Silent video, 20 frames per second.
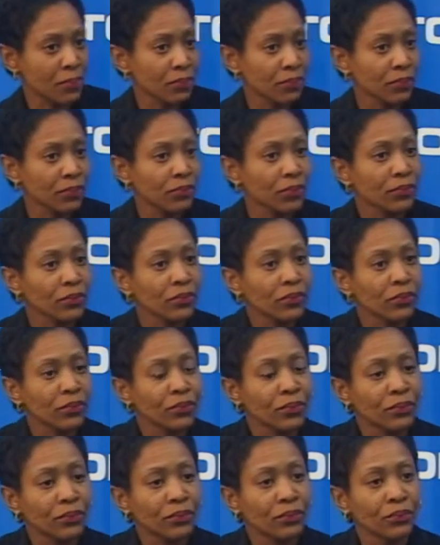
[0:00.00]
Actually, that
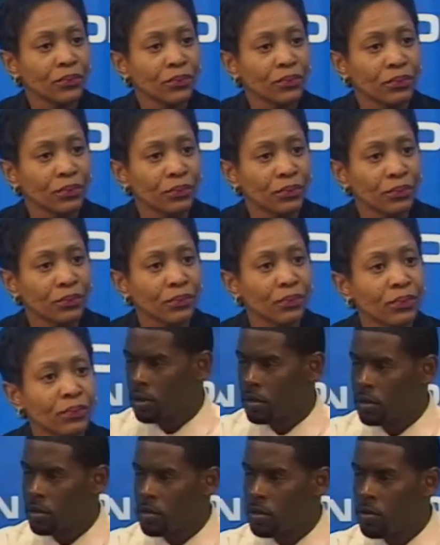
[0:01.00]
was going to be my
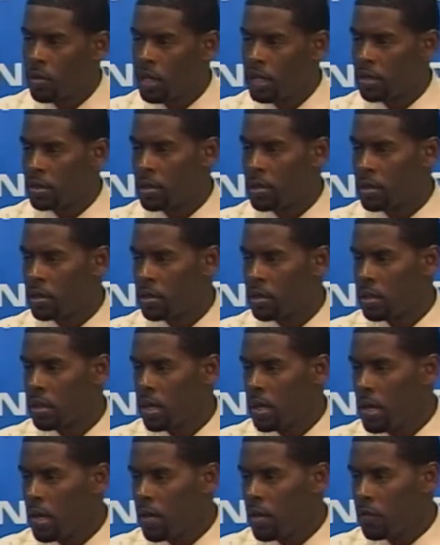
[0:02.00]
next question.
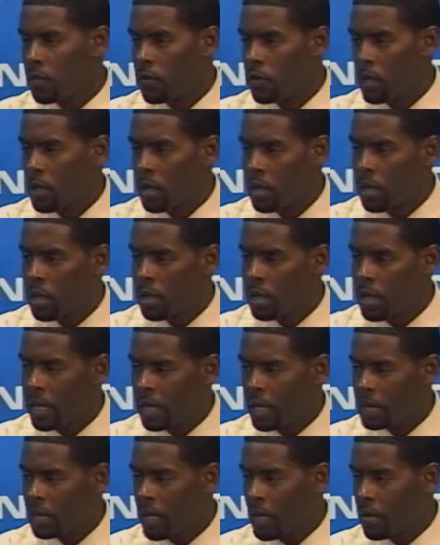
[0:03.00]
For
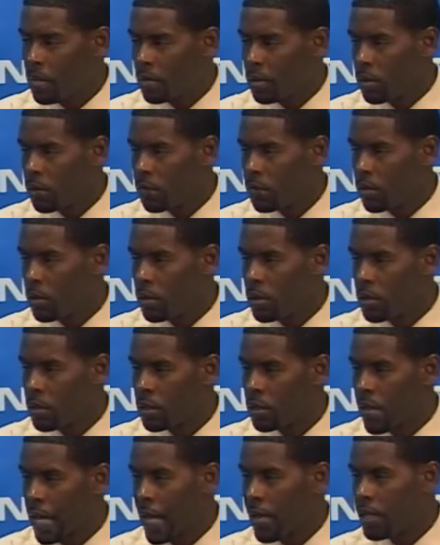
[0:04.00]
example,
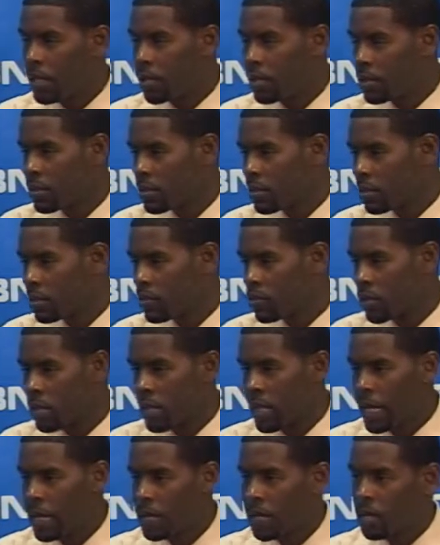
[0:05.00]
for addicts,
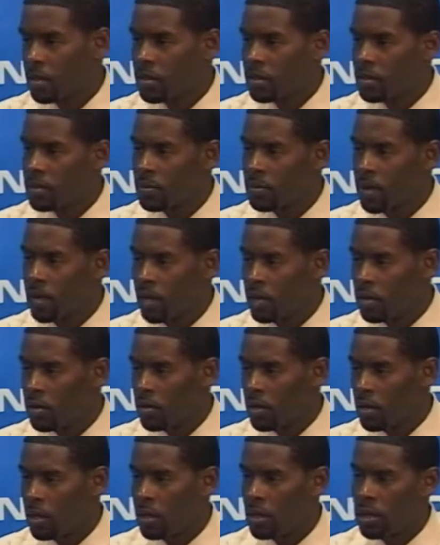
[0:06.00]
drug addicts,
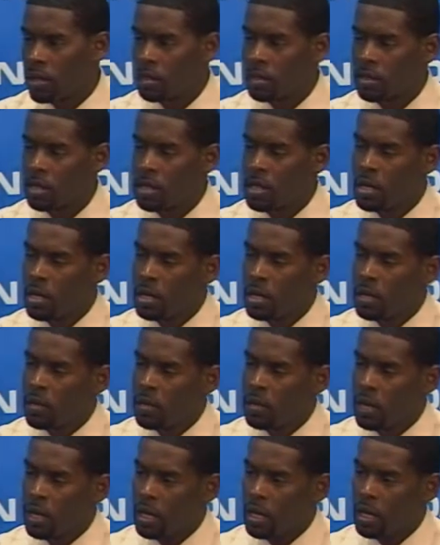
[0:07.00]
alcoholics,
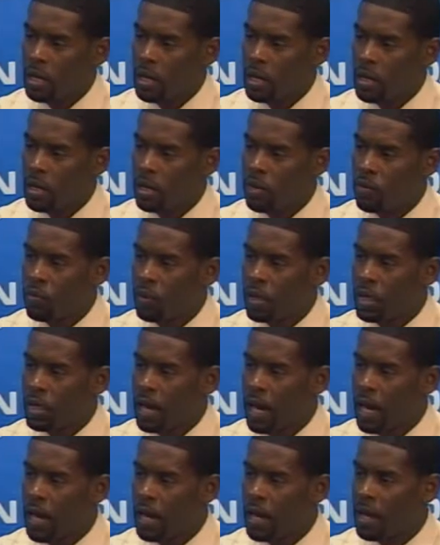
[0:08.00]
they will
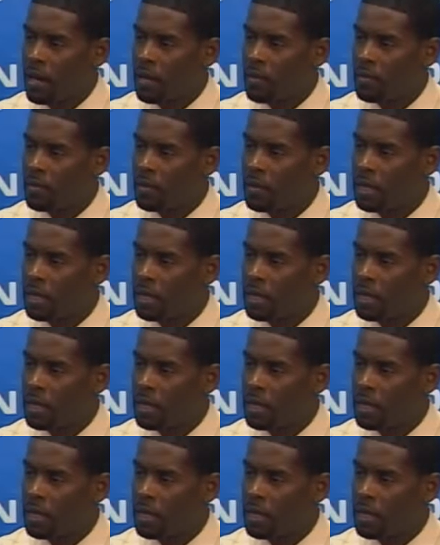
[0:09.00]
have